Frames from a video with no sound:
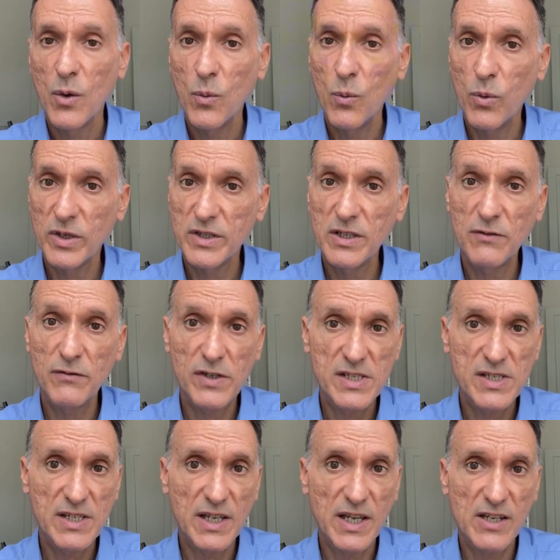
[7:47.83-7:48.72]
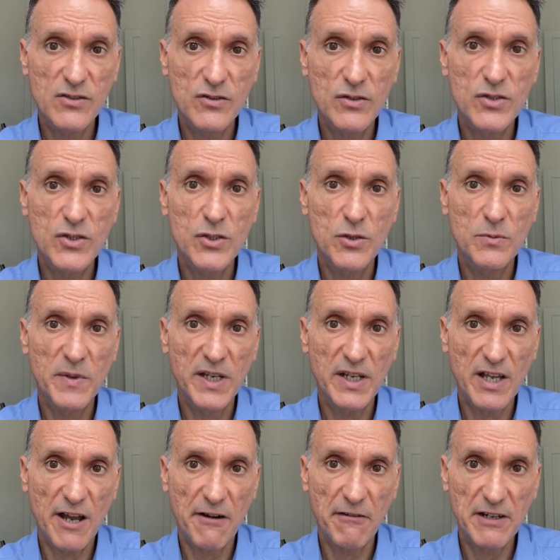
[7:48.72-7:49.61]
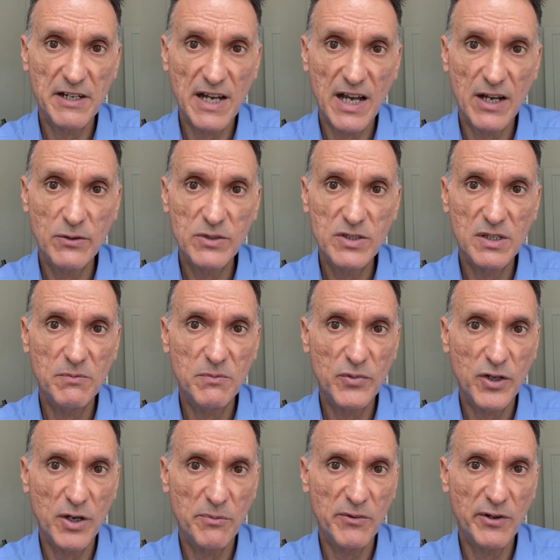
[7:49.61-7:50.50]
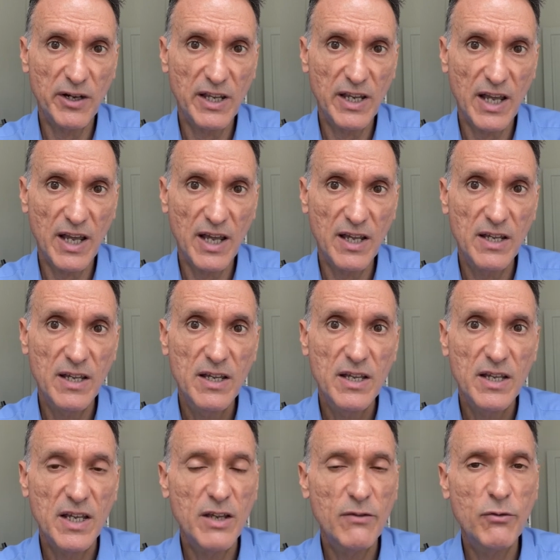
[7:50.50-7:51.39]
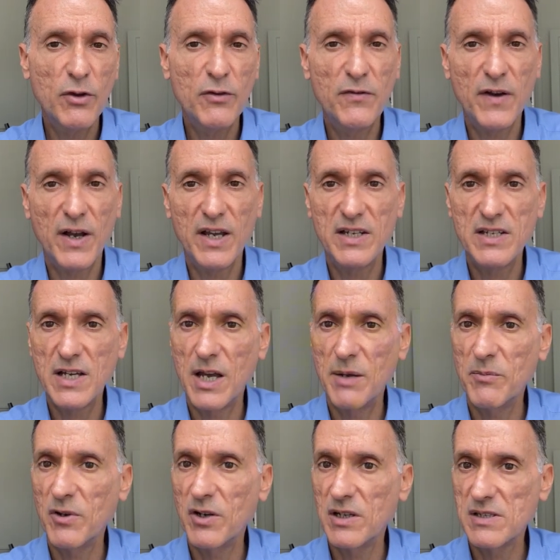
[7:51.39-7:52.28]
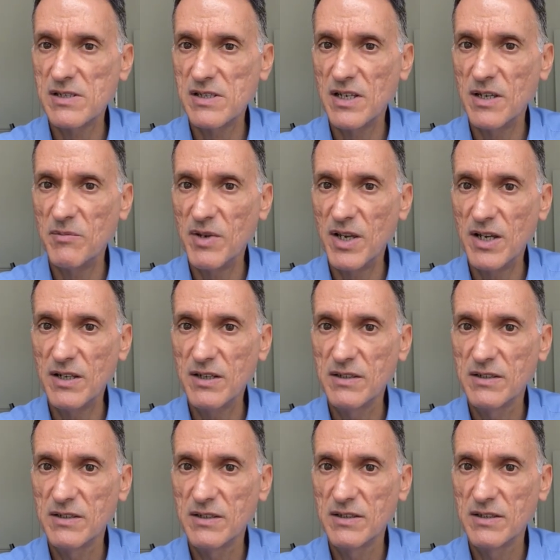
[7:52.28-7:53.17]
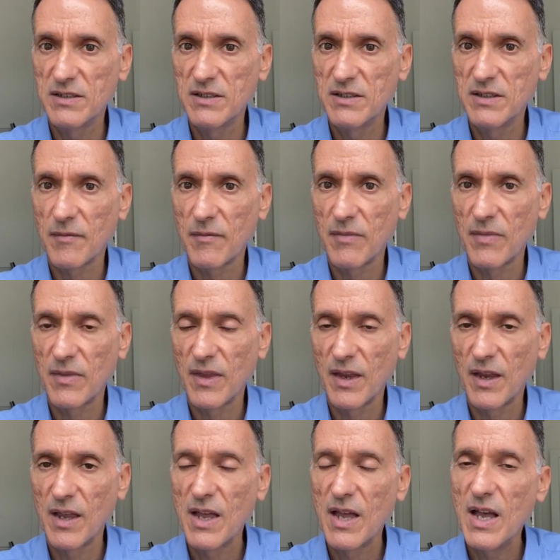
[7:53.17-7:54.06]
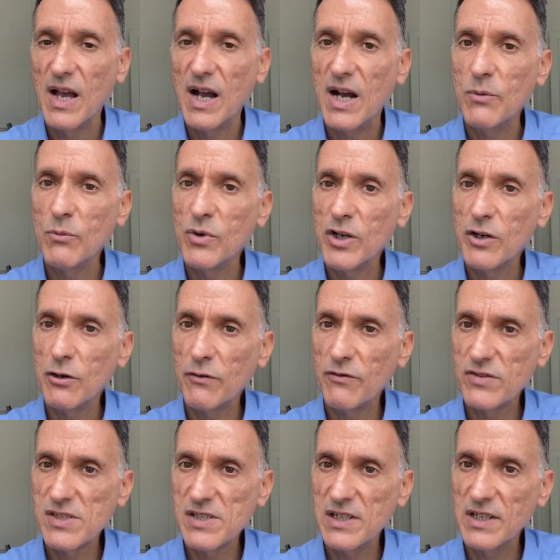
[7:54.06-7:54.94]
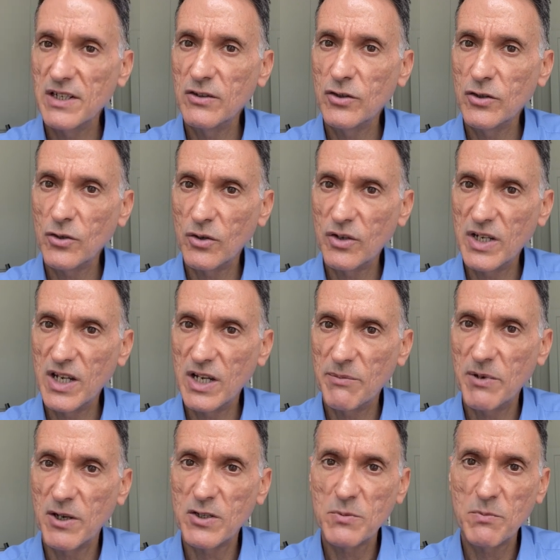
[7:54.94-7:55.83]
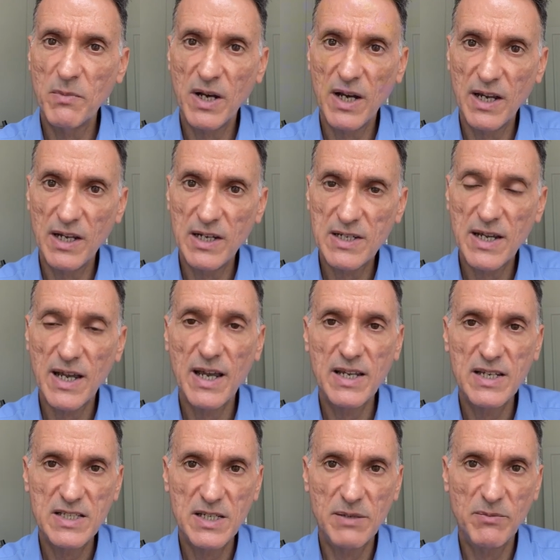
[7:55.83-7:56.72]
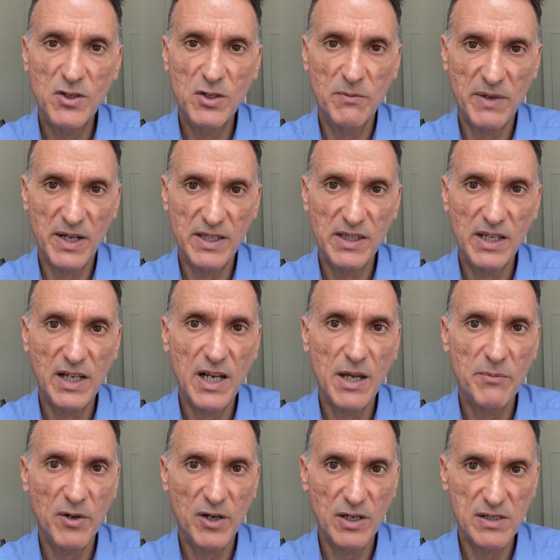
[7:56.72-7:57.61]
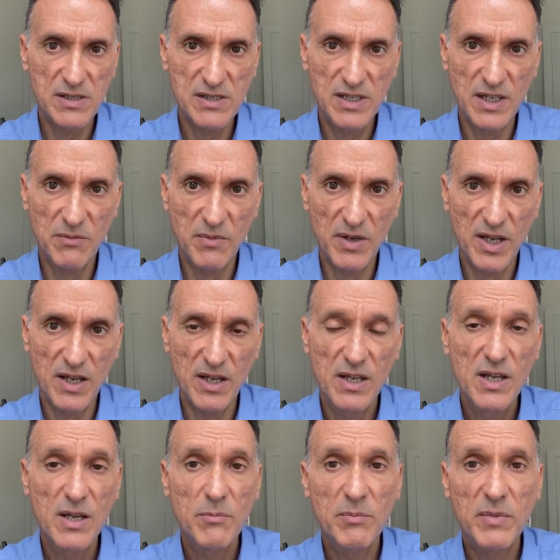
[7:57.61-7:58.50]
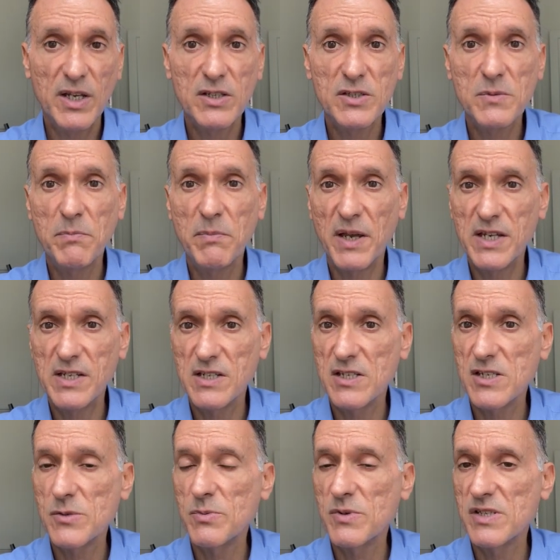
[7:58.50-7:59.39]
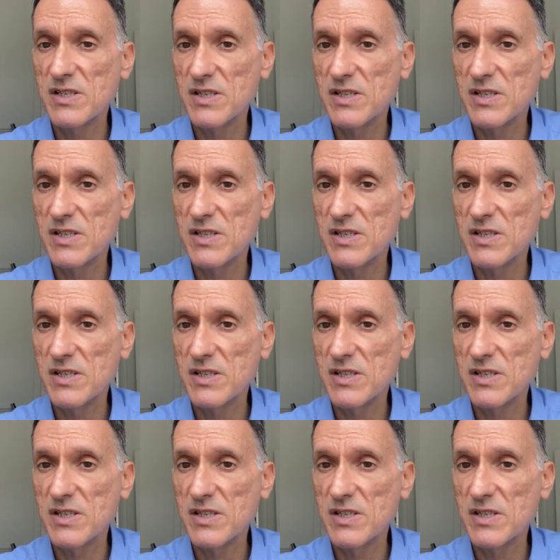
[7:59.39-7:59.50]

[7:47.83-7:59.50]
What investigations should be carried out in primary care if we find hypocalcemia? And we are obviously talking about mild asymptomatic hypocalcemia, because patients with